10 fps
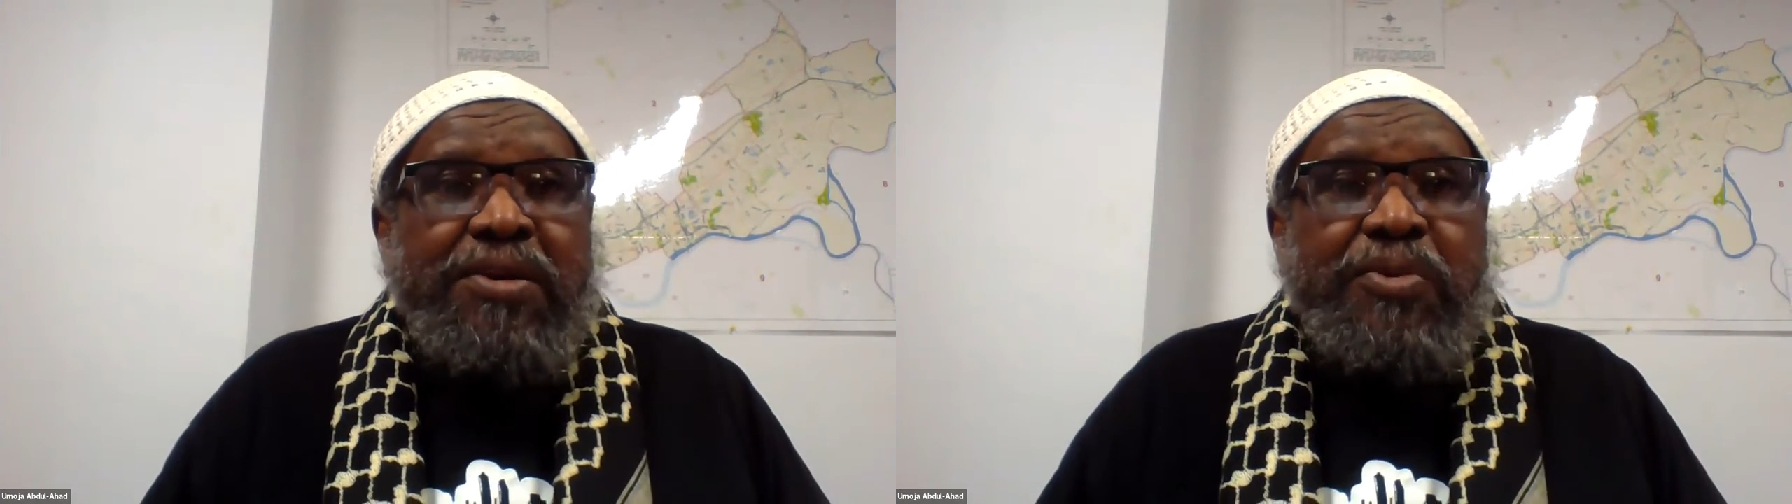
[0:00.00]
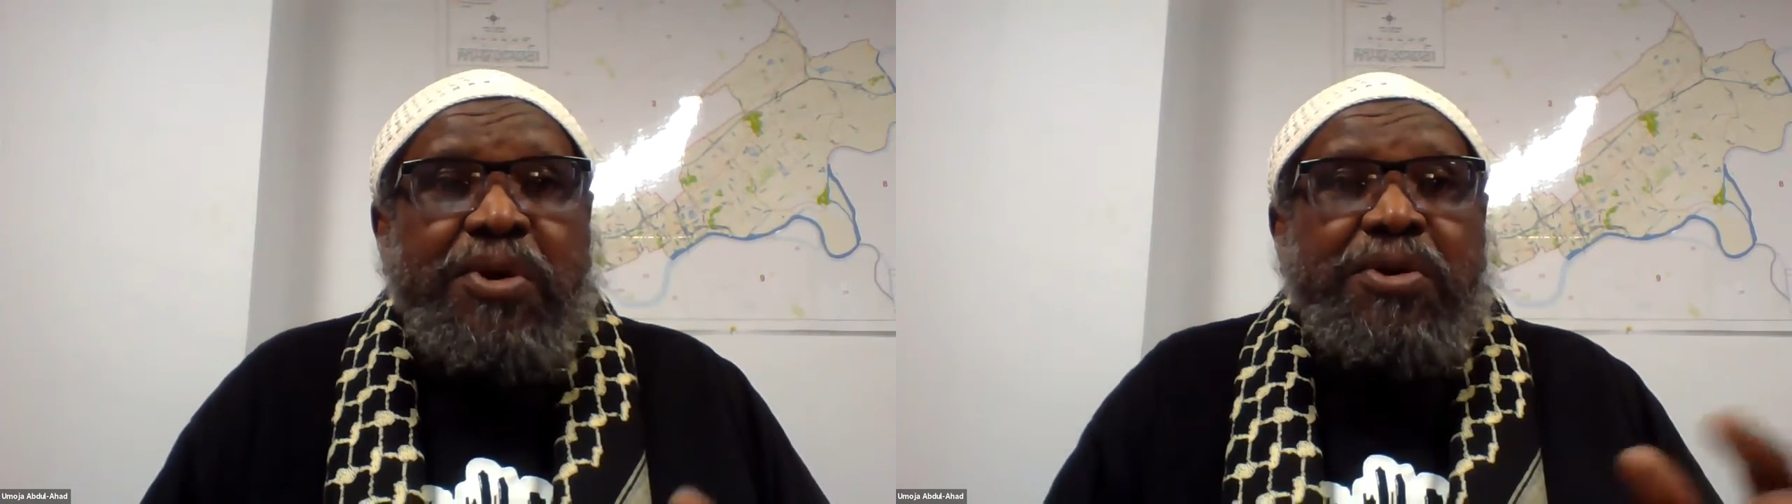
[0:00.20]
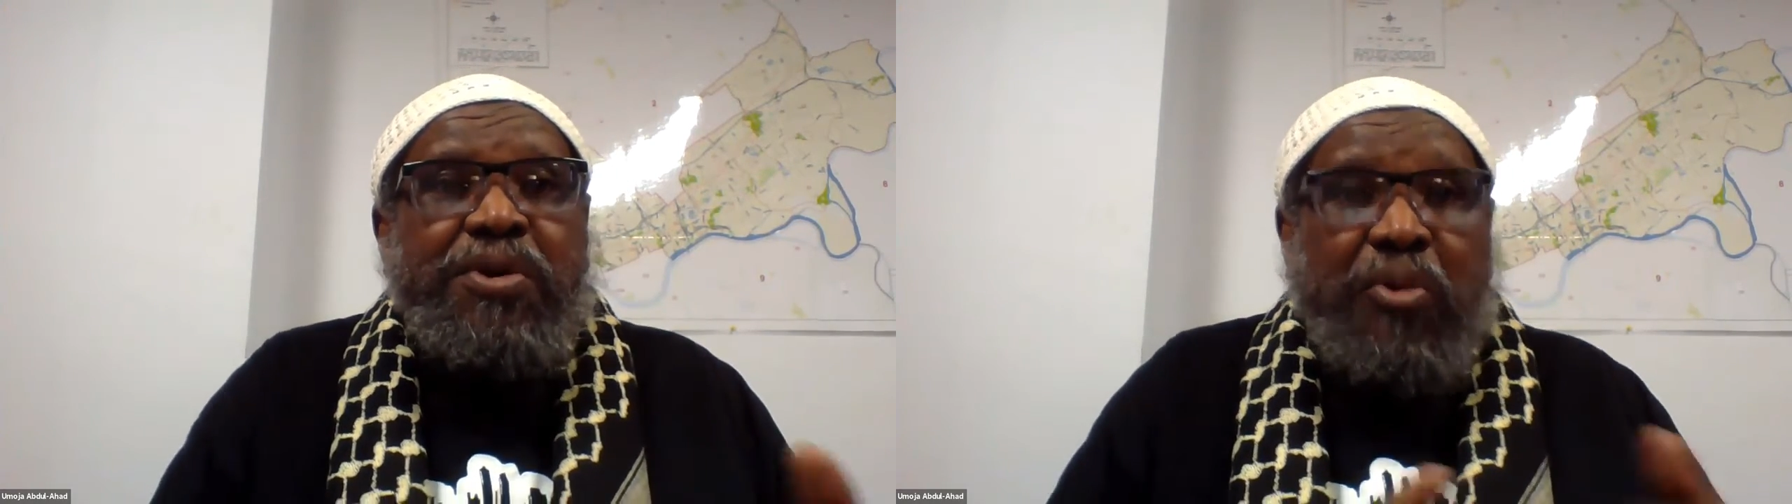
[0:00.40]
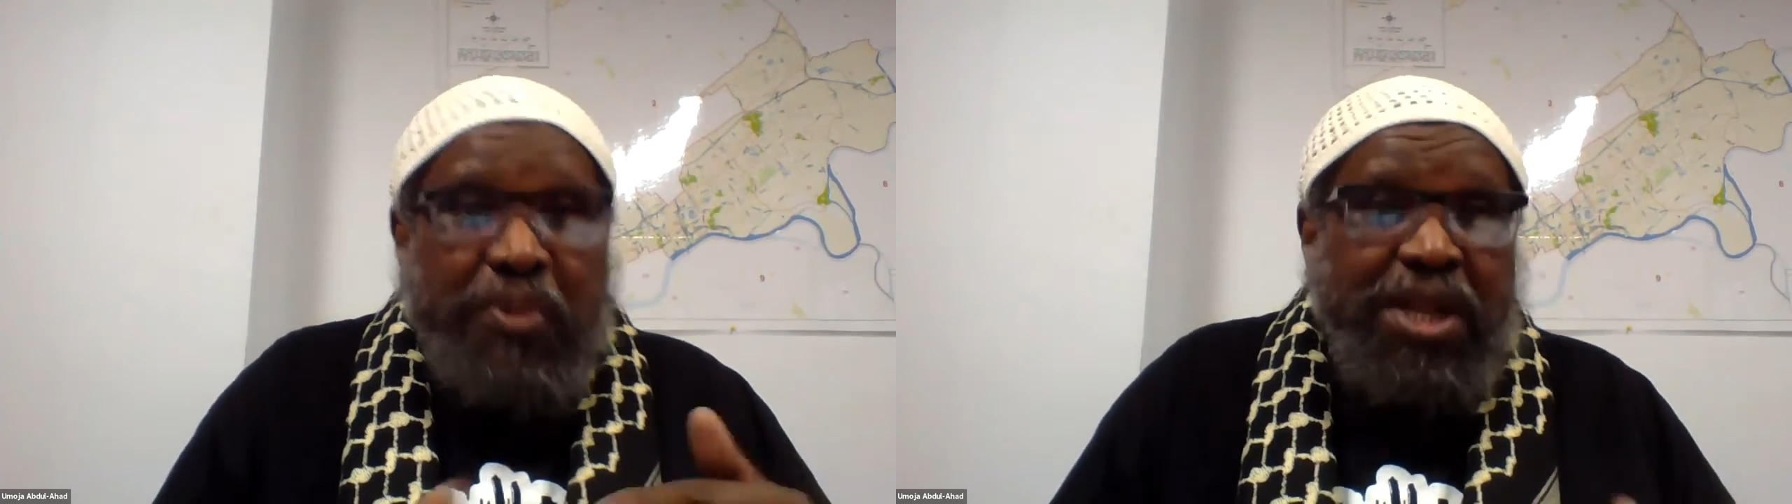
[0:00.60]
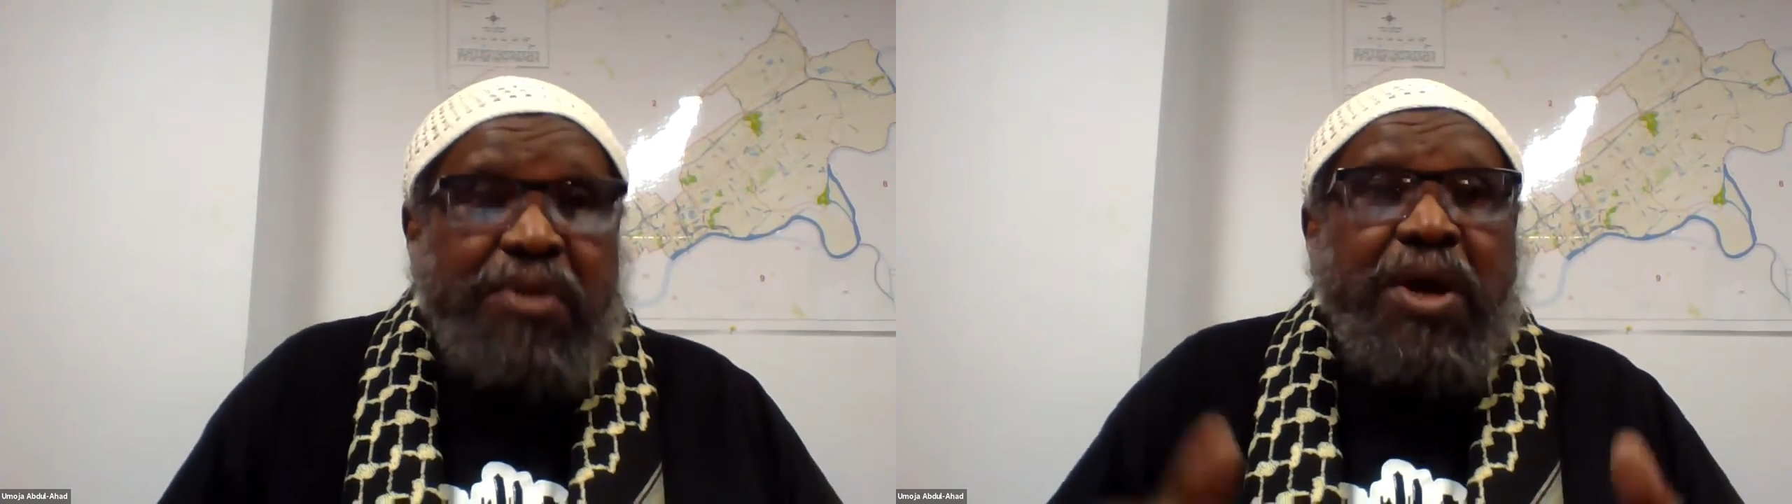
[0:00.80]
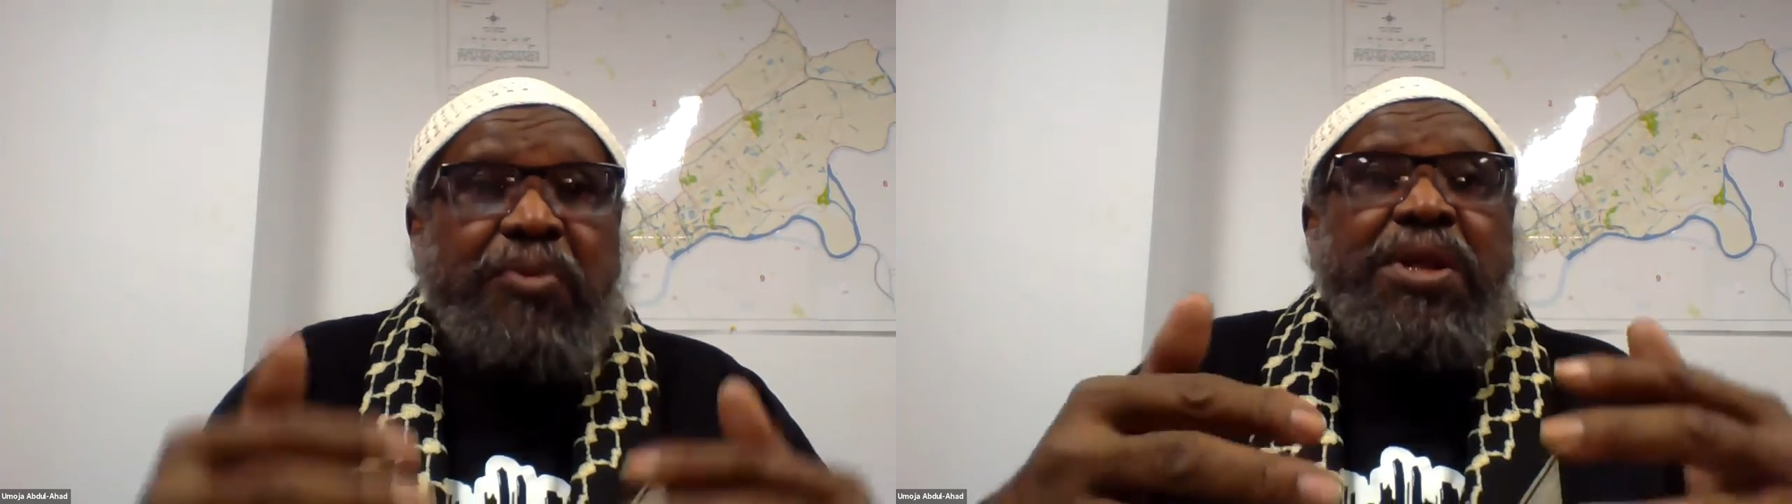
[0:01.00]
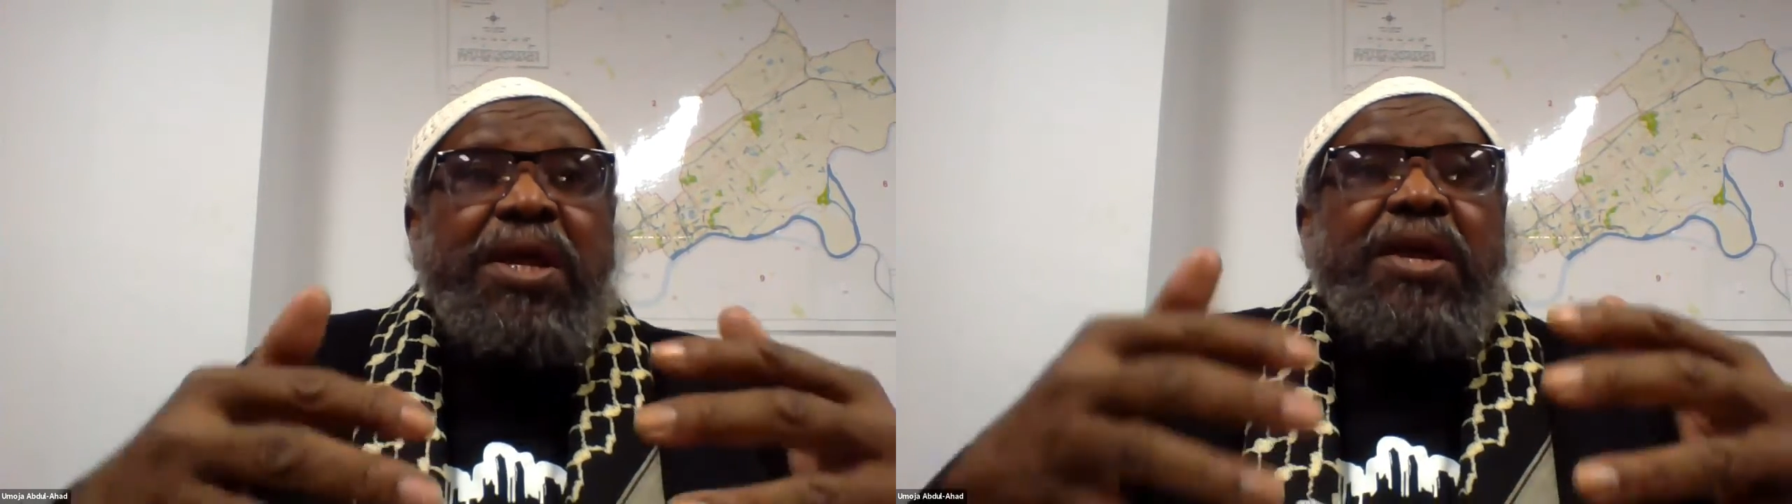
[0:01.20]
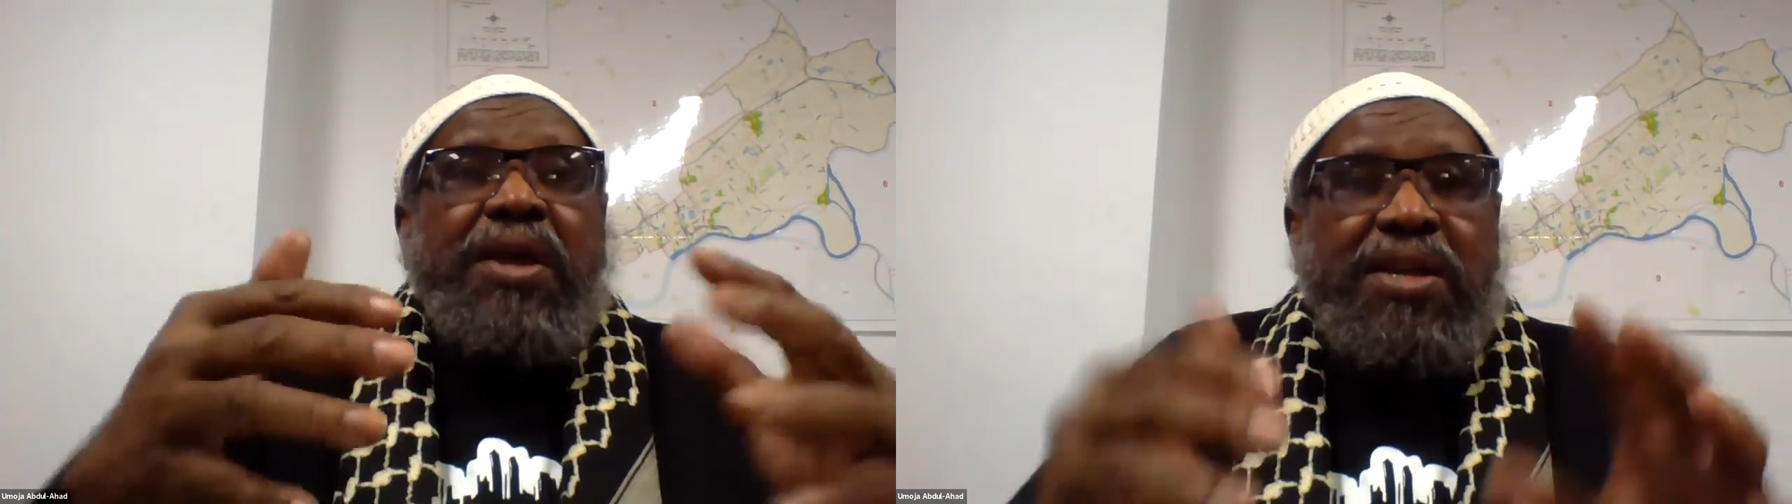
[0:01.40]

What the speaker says: where, but anyway,